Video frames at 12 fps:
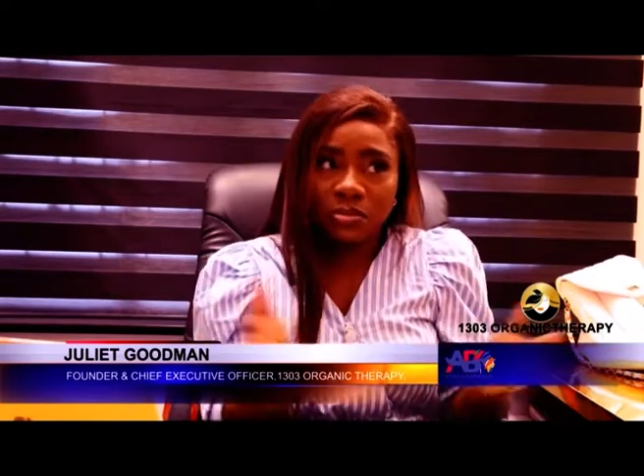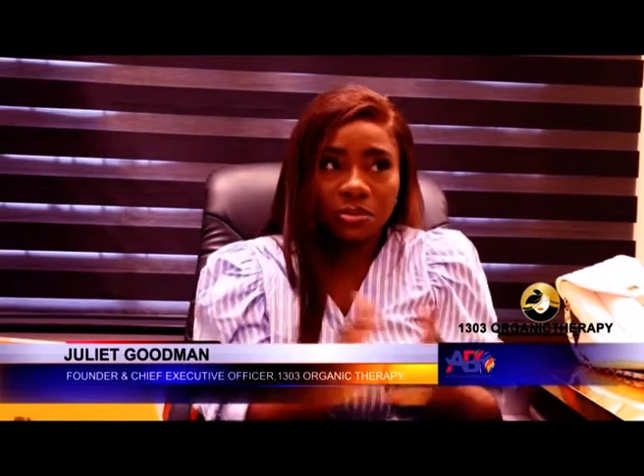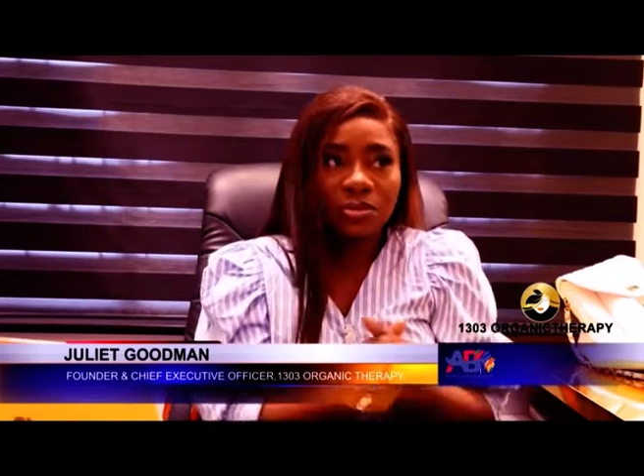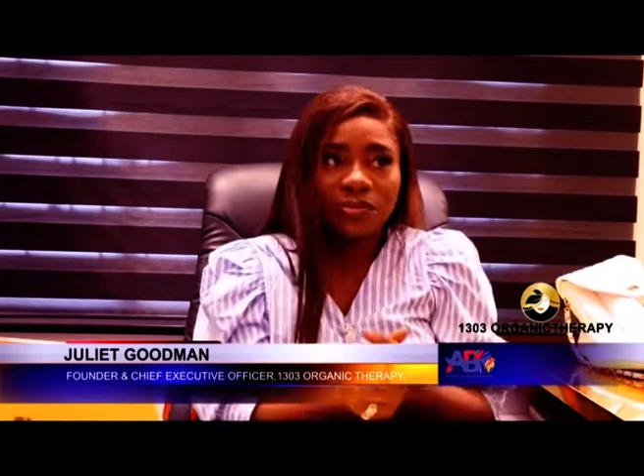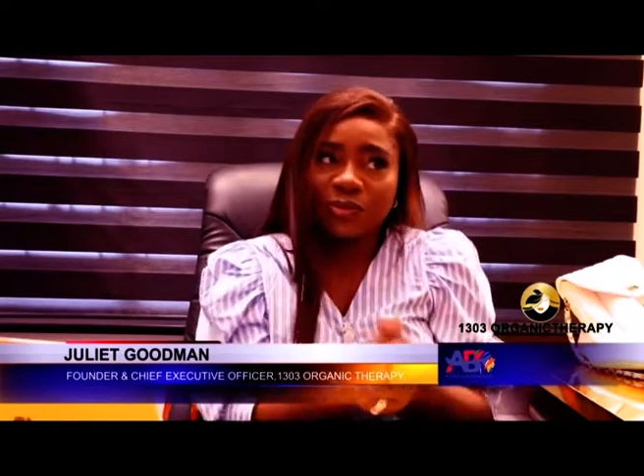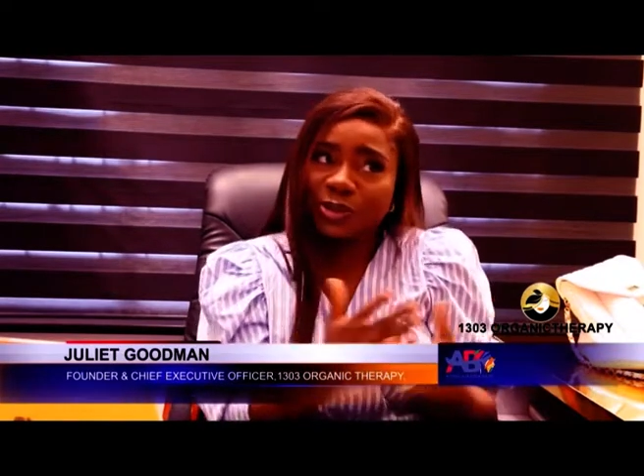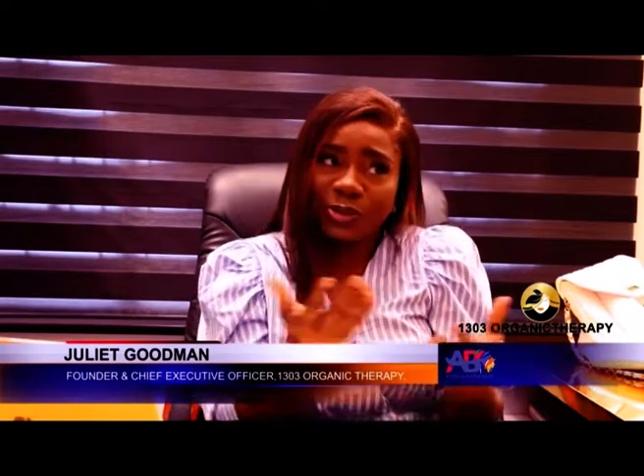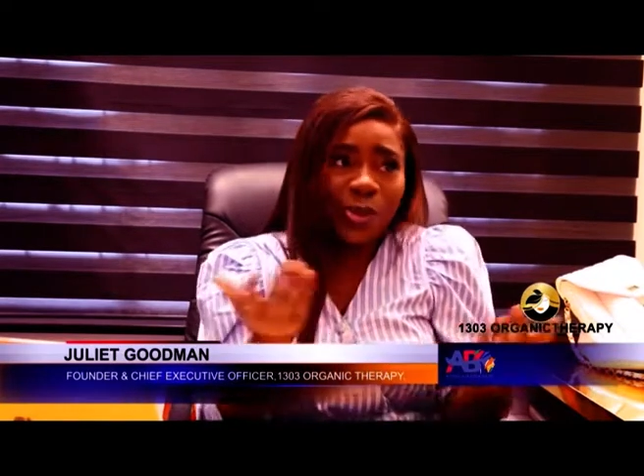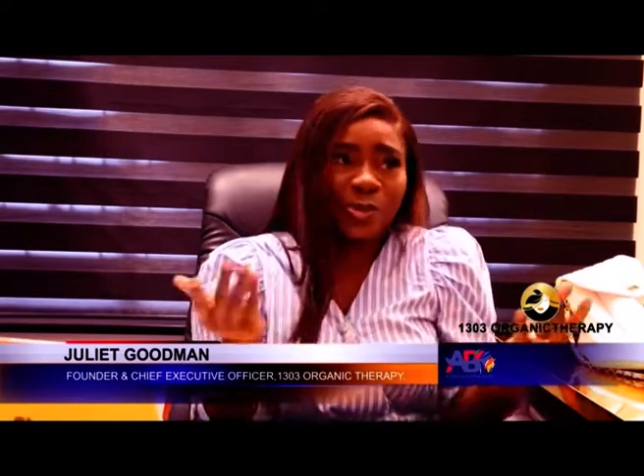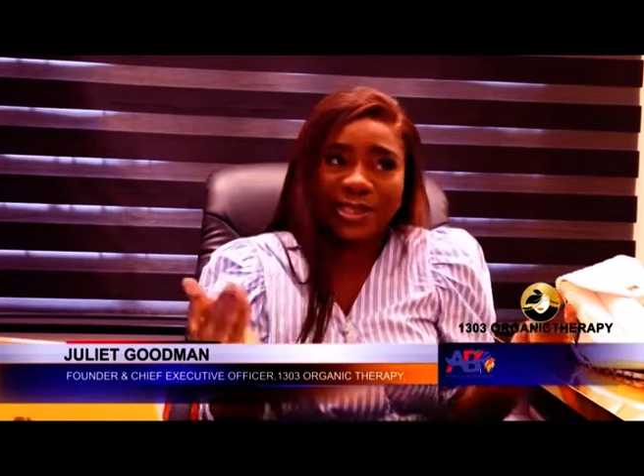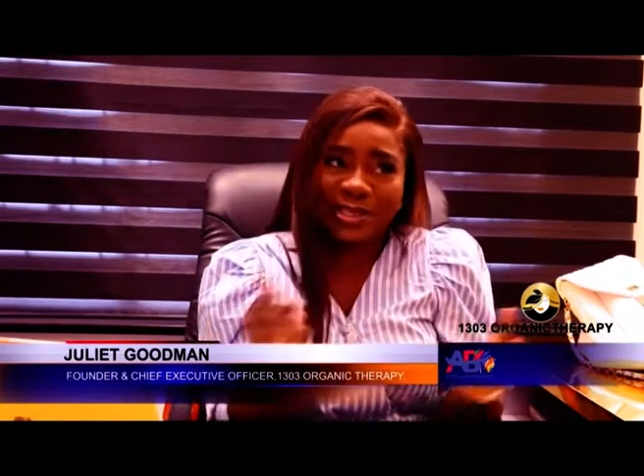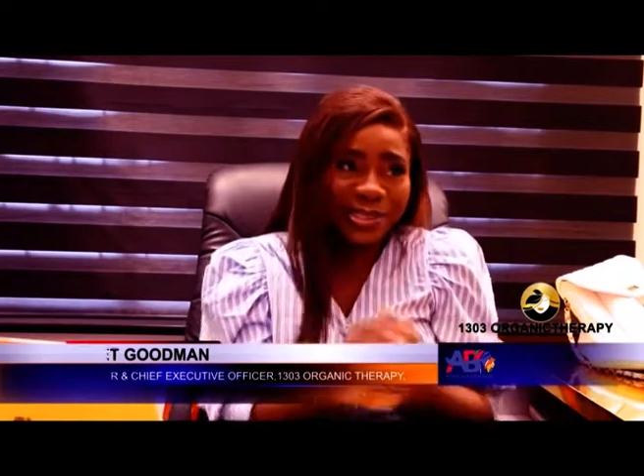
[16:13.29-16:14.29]
if it
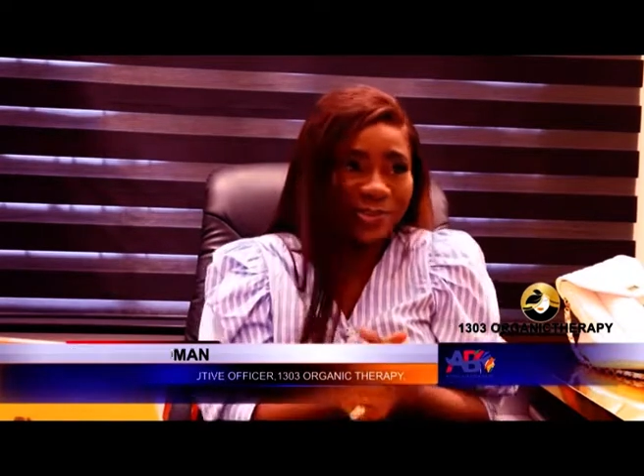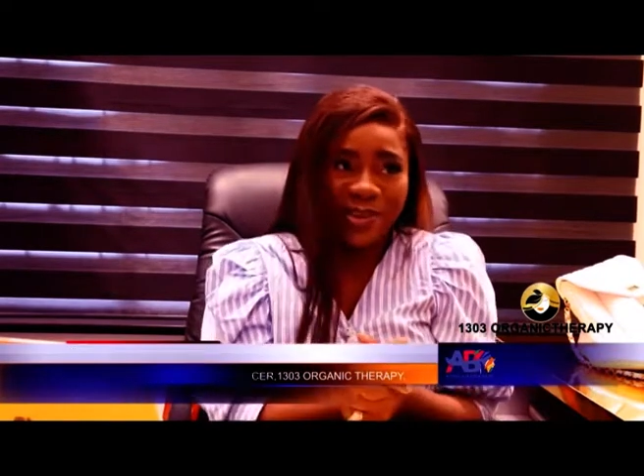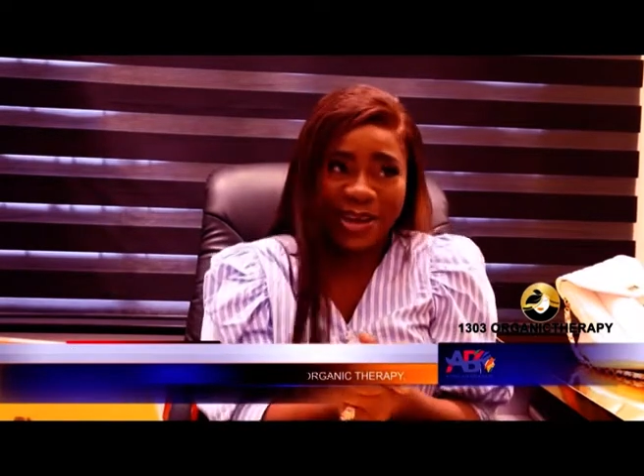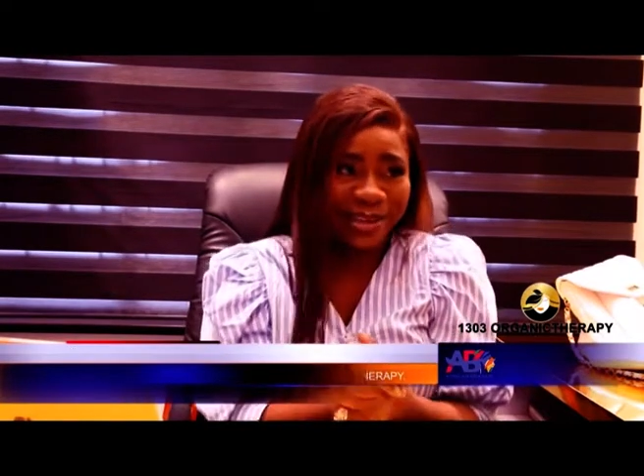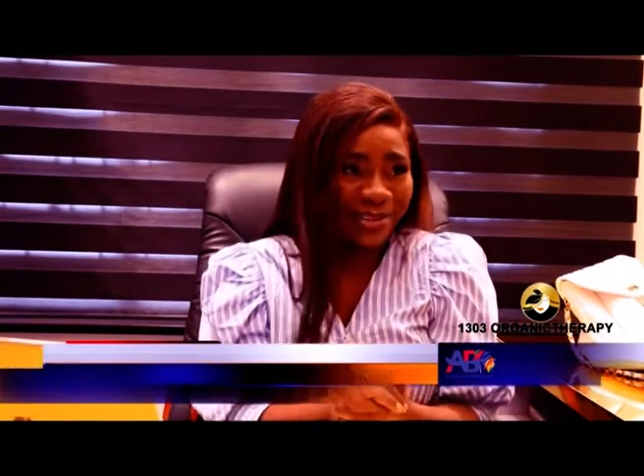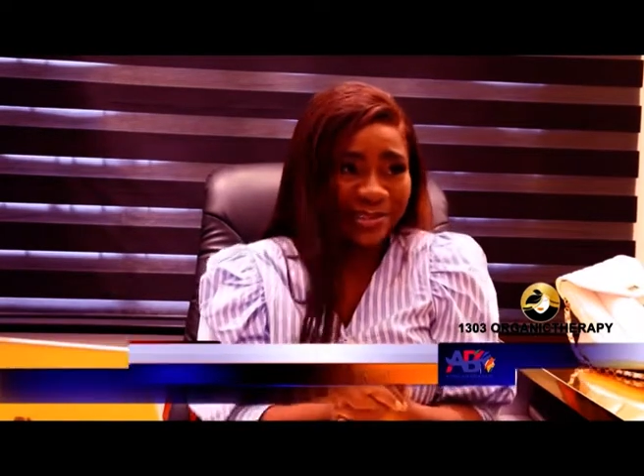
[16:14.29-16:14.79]
comes, then it's fine.